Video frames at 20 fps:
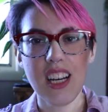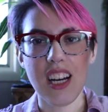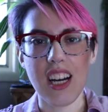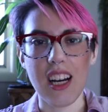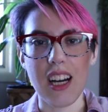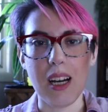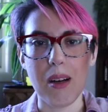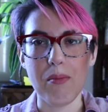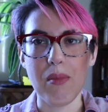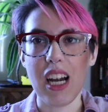
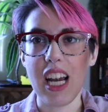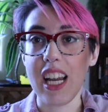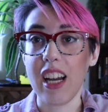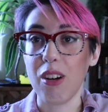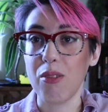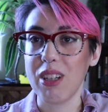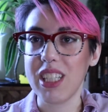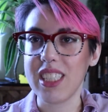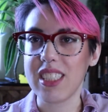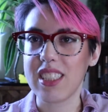Um, I
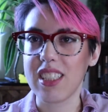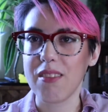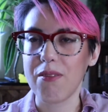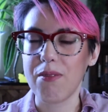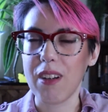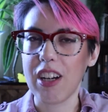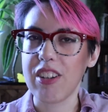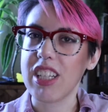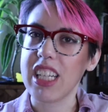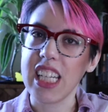always
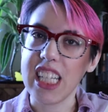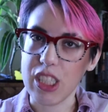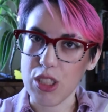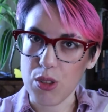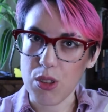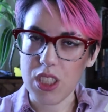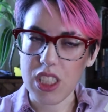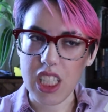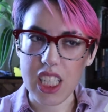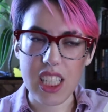found it
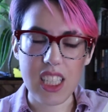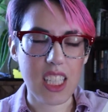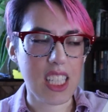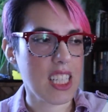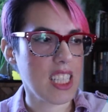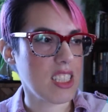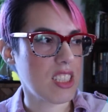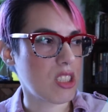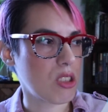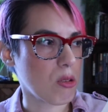interesting that
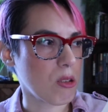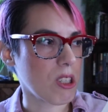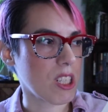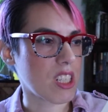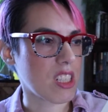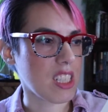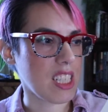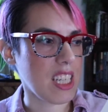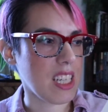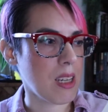
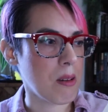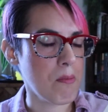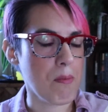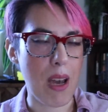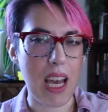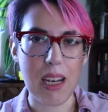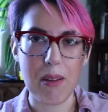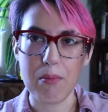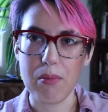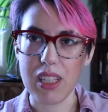historically
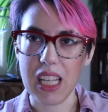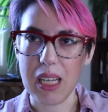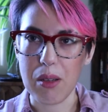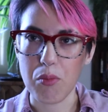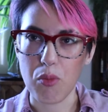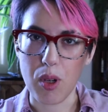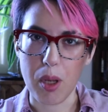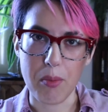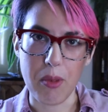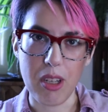men
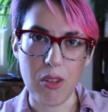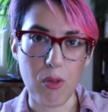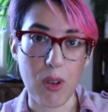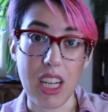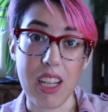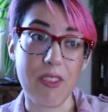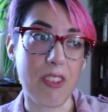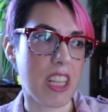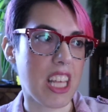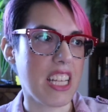blame women
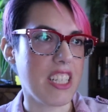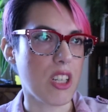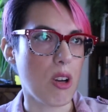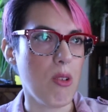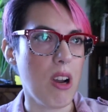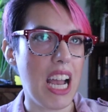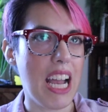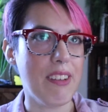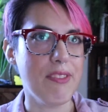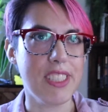whenever they
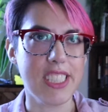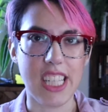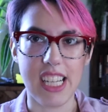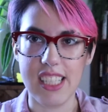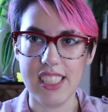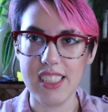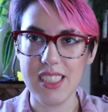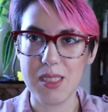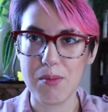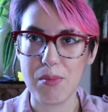don't have
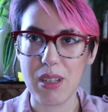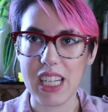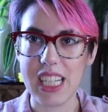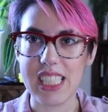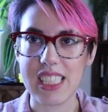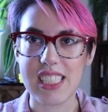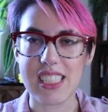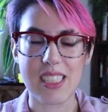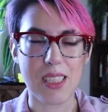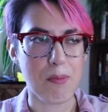sons, but
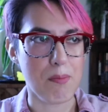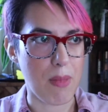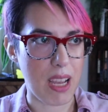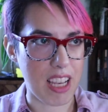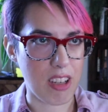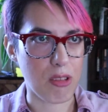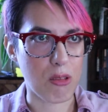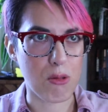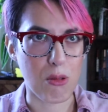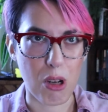it's the
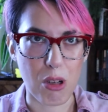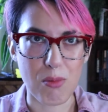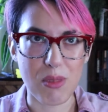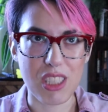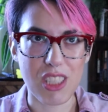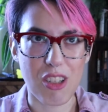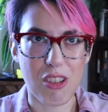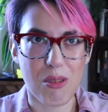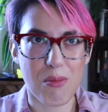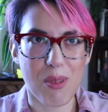male
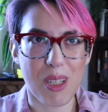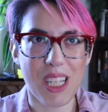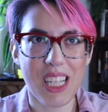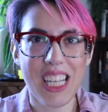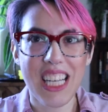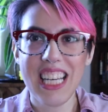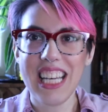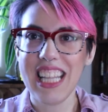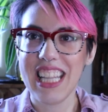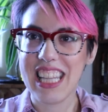chromosome
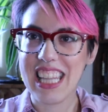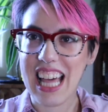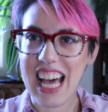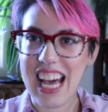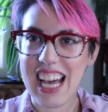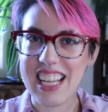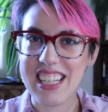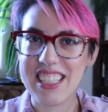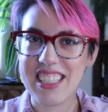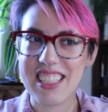
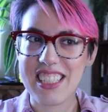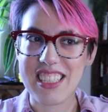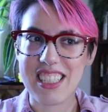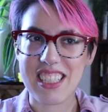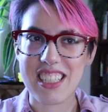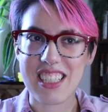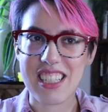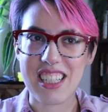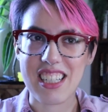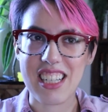that
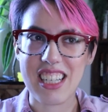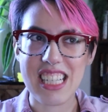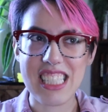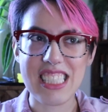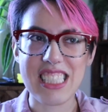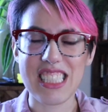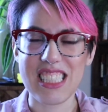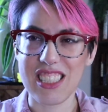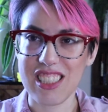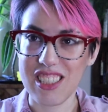
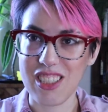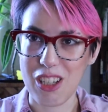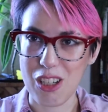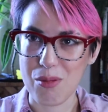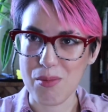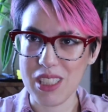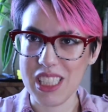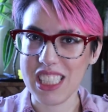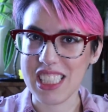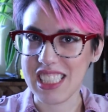can
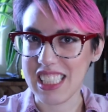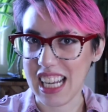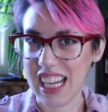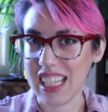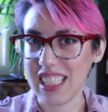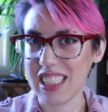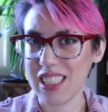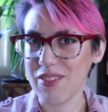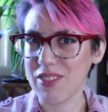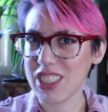determine the
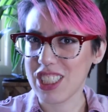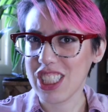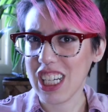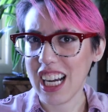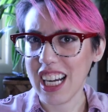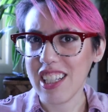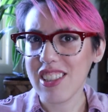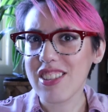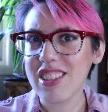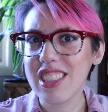sex of a
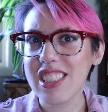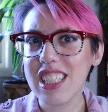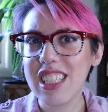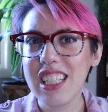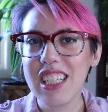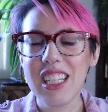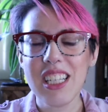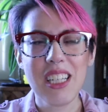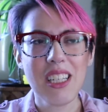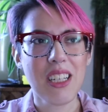child.
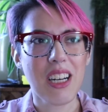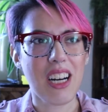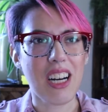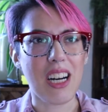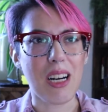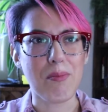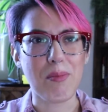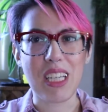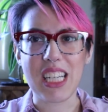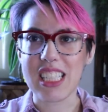
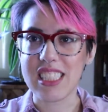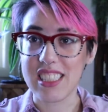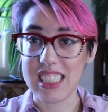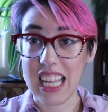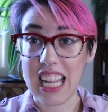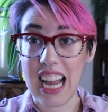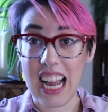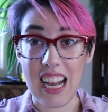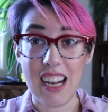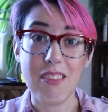Uh, because
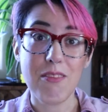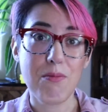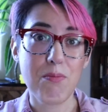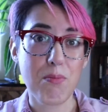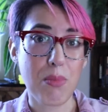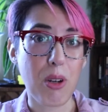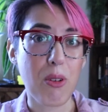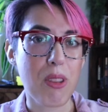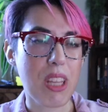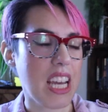they have
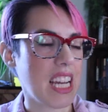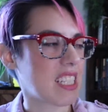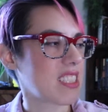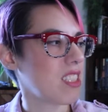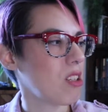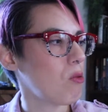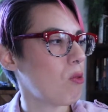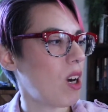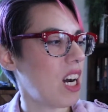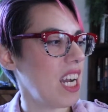both
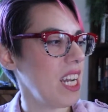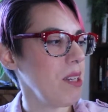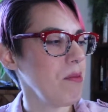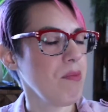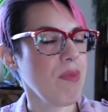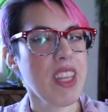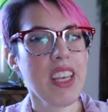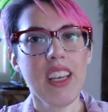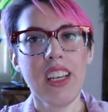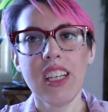X and
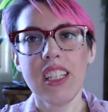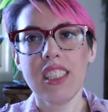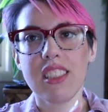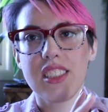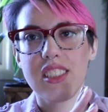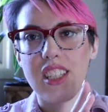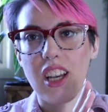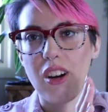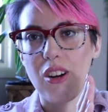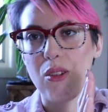Y.
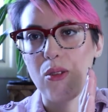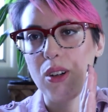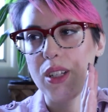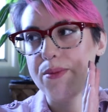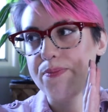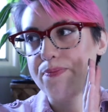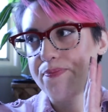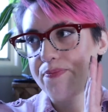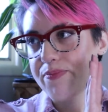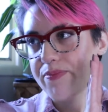
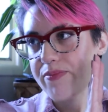So